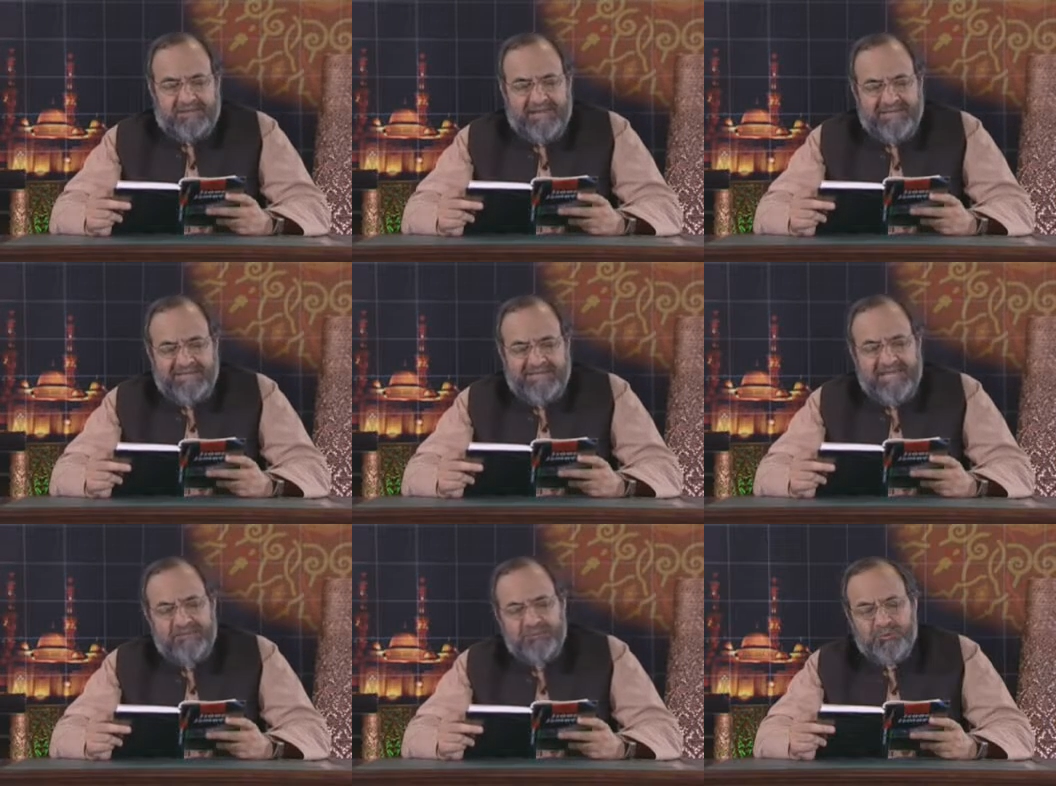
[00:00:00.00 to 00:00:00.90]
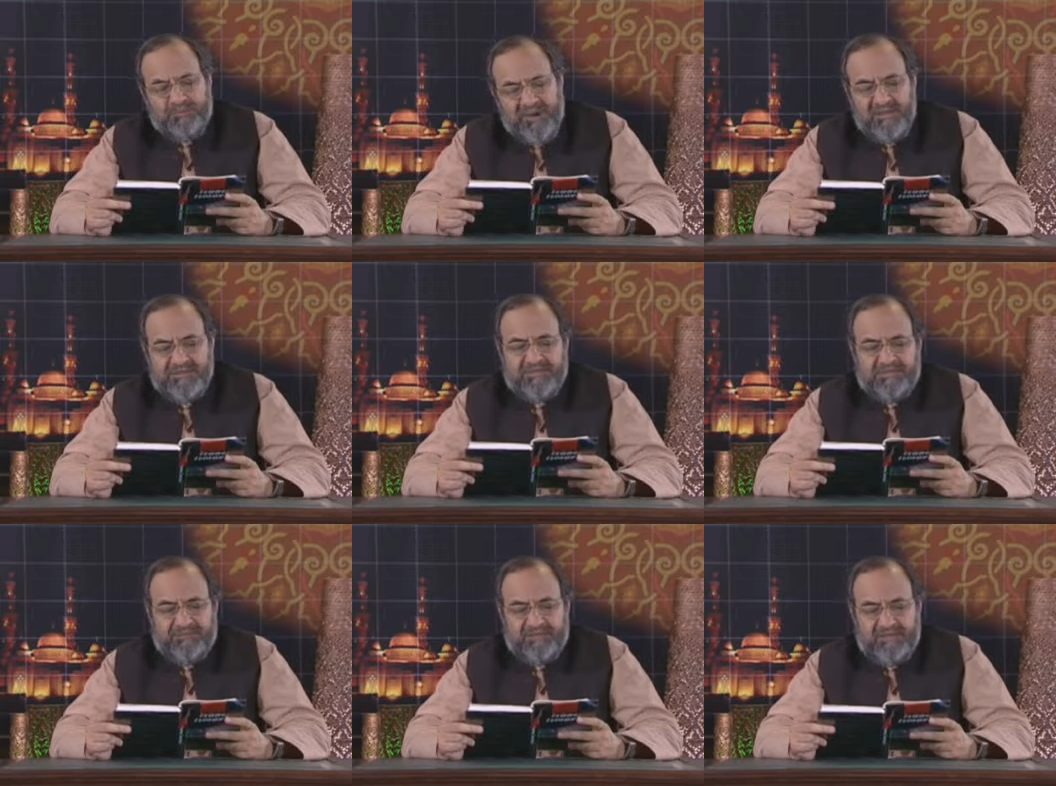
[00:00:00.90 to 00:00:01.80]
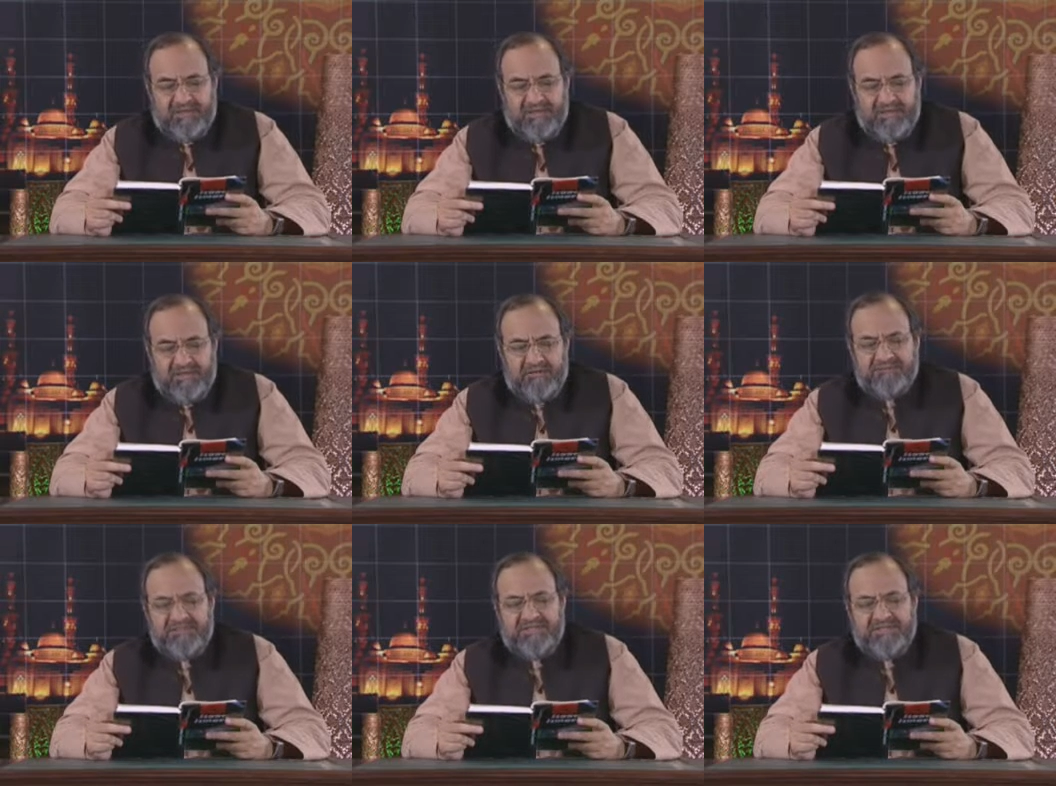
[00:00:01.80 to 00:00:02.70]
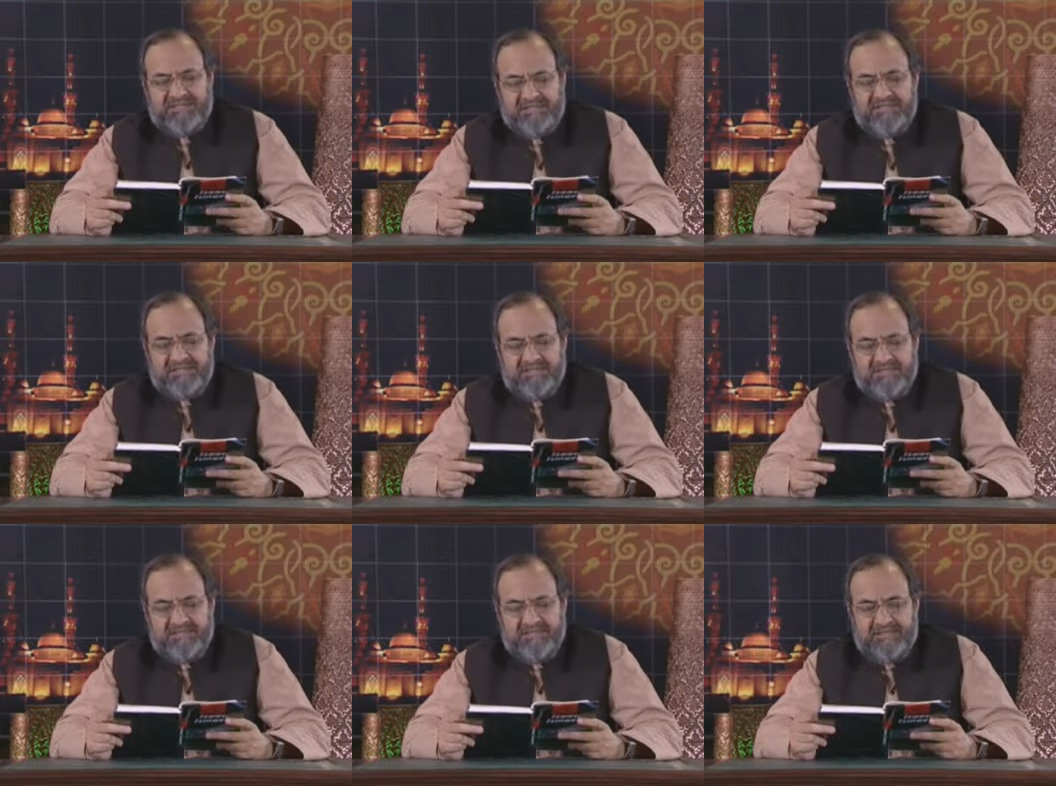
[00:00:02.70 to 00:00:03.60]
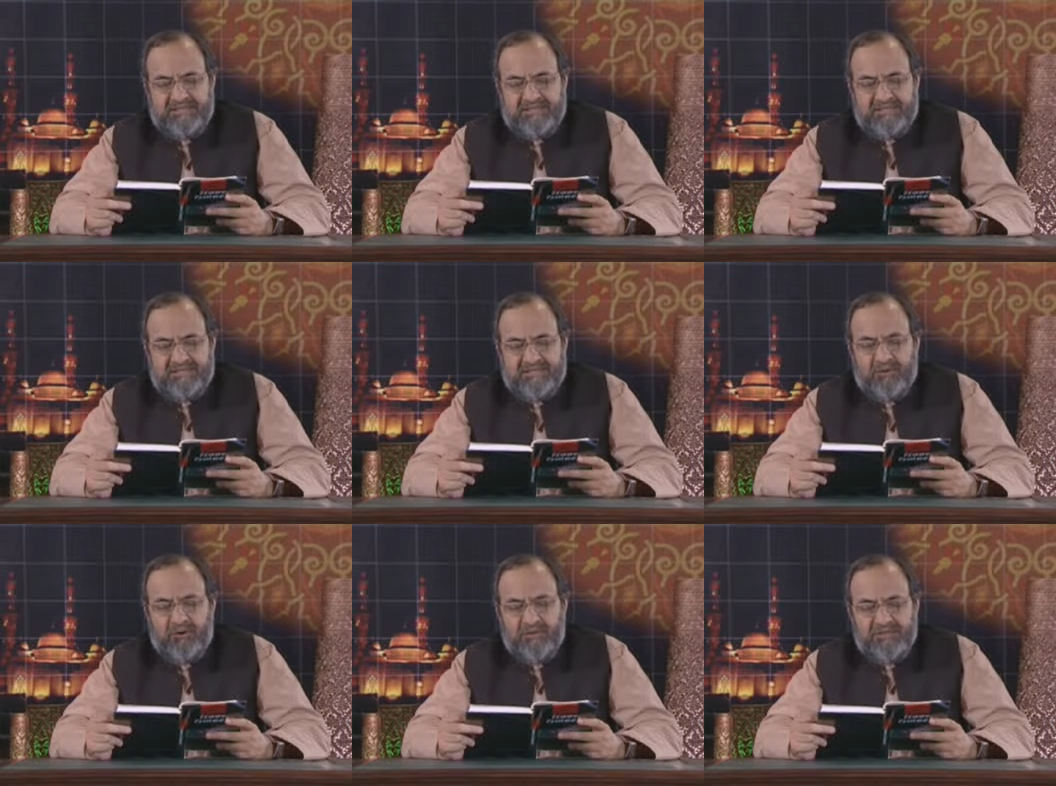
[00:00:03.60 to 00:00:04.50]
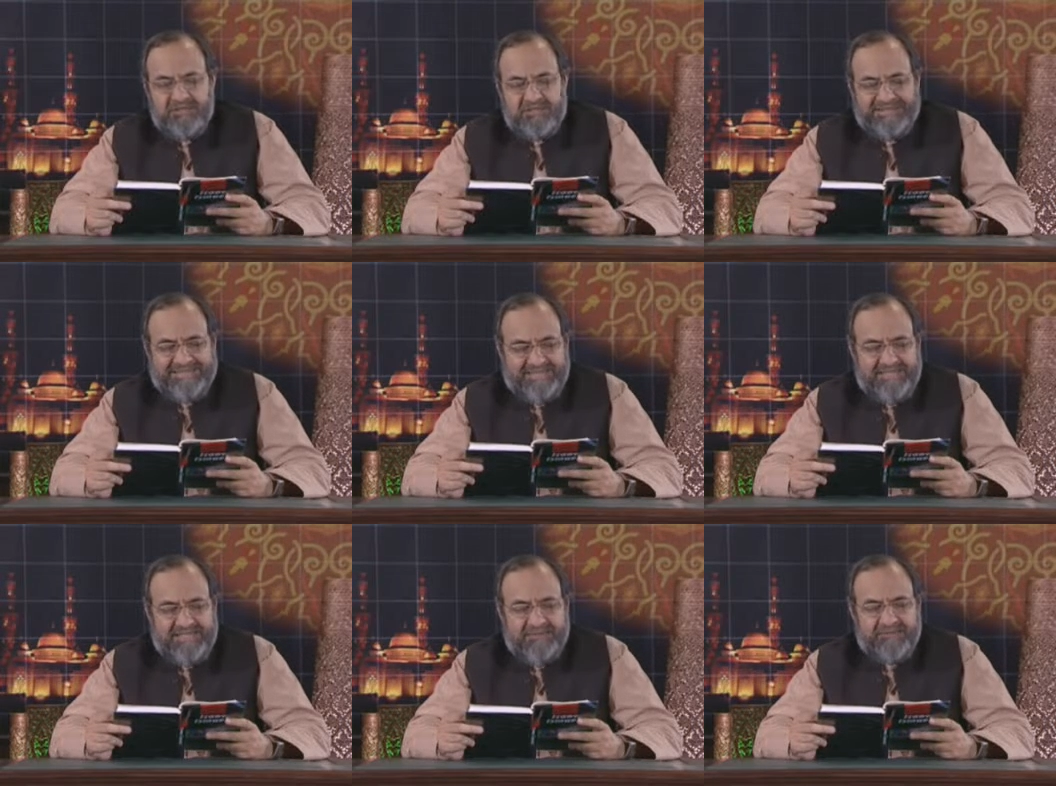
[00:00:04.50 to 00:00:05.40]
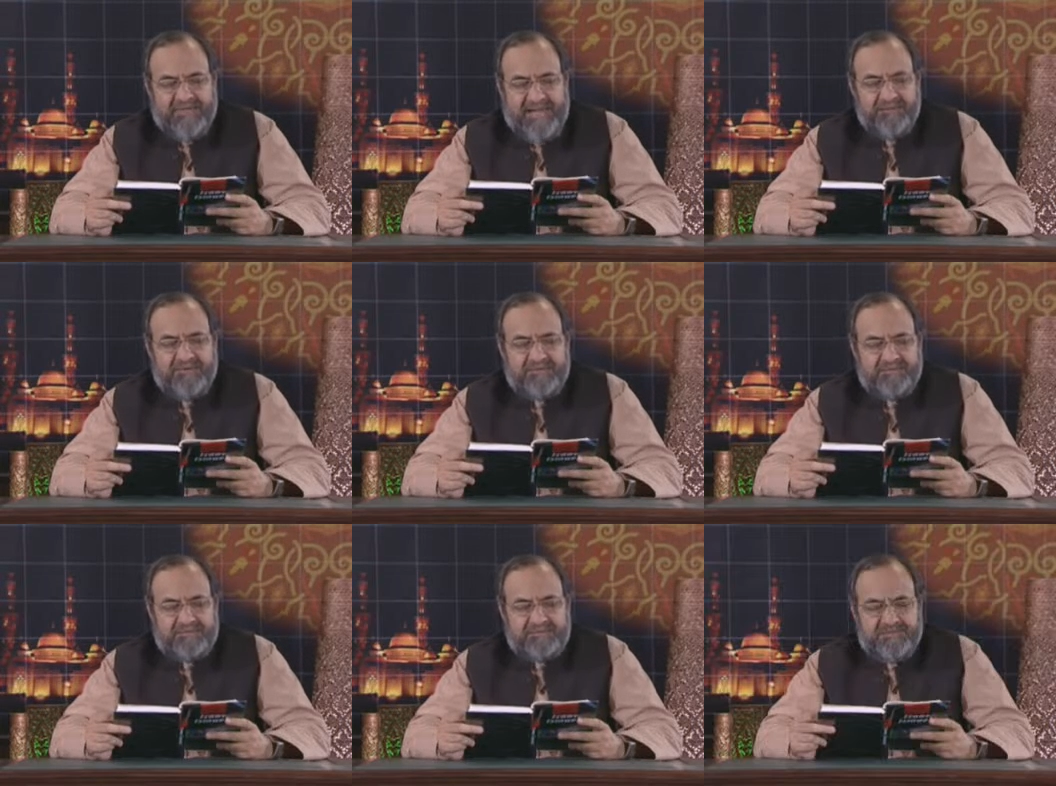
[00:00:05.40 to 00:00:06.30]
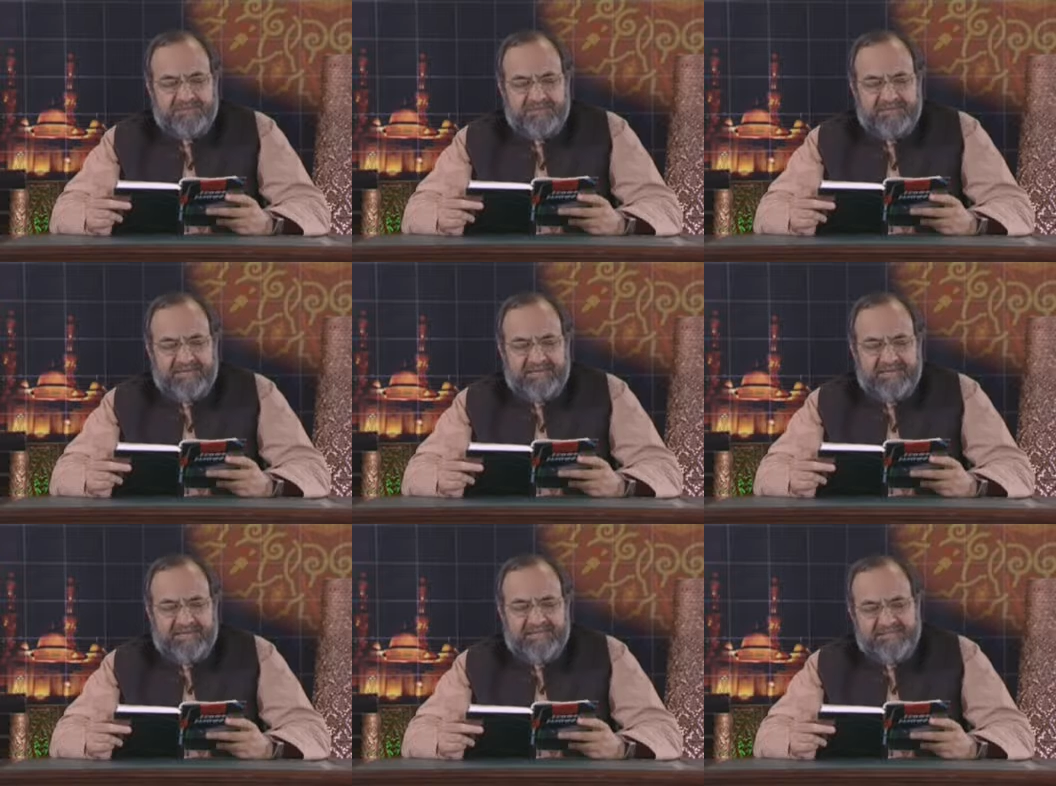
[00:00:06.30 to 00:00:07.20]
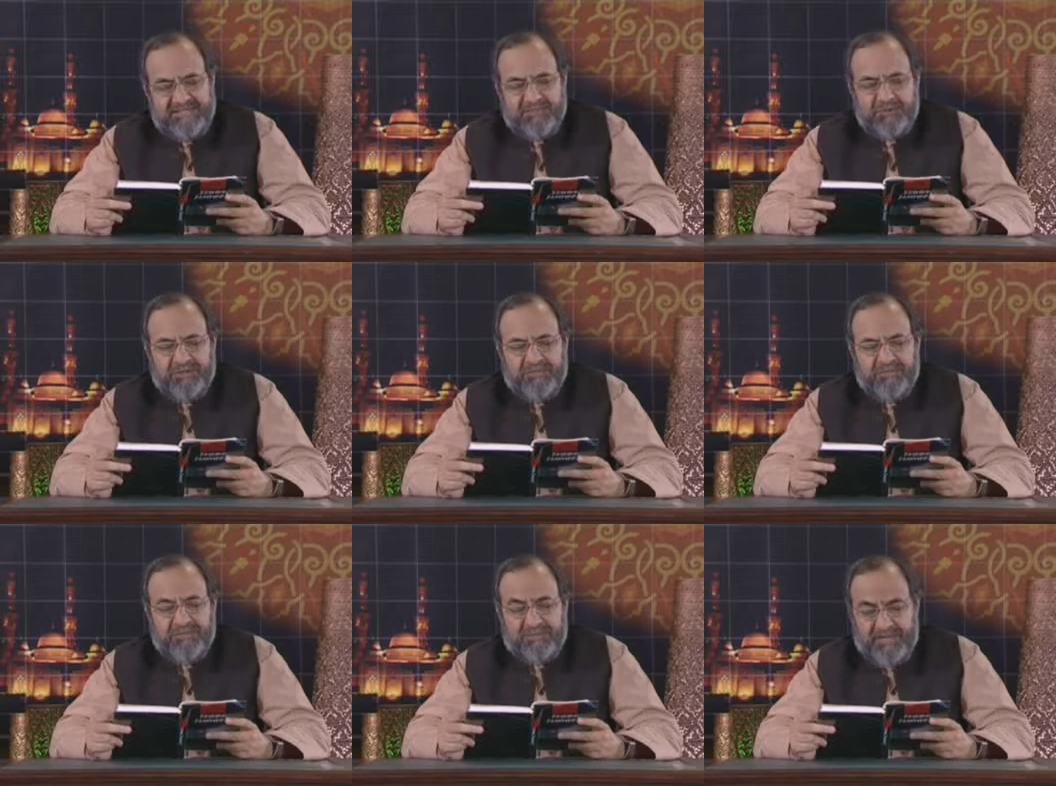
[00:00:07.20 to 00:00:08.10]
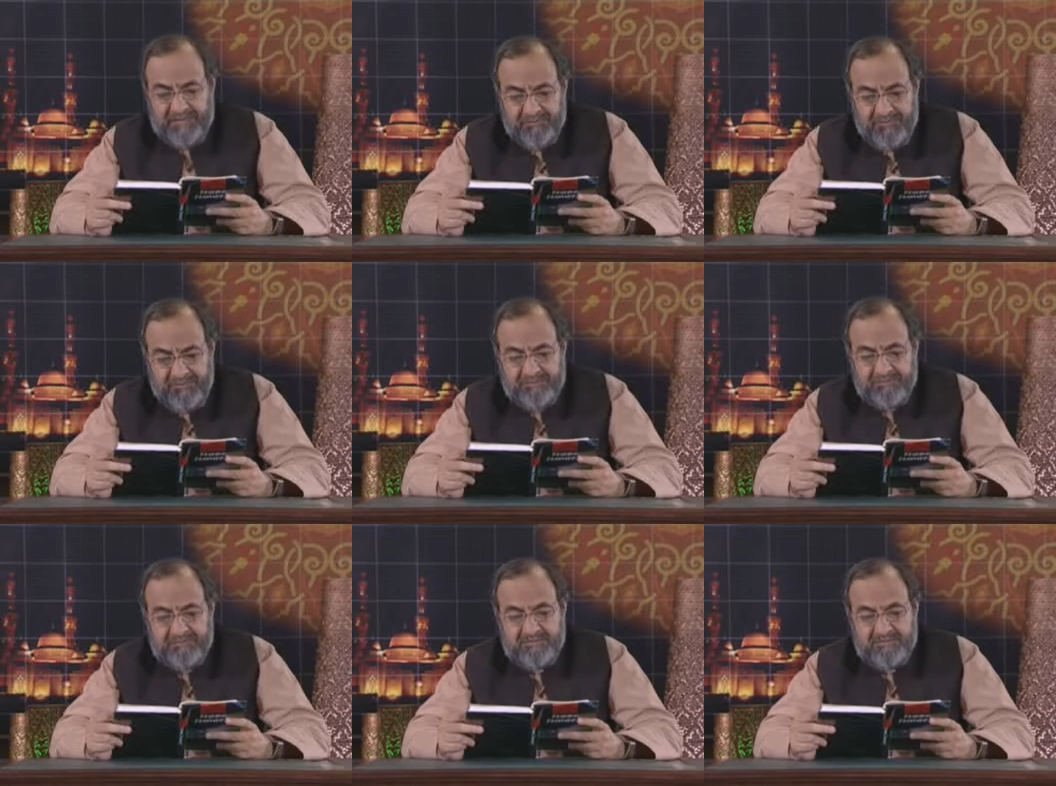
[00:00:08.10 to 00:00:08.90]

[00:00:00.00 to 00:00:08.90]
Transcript: "And it came to pass after these things that God did tempt Abraham and said to him, Abraham.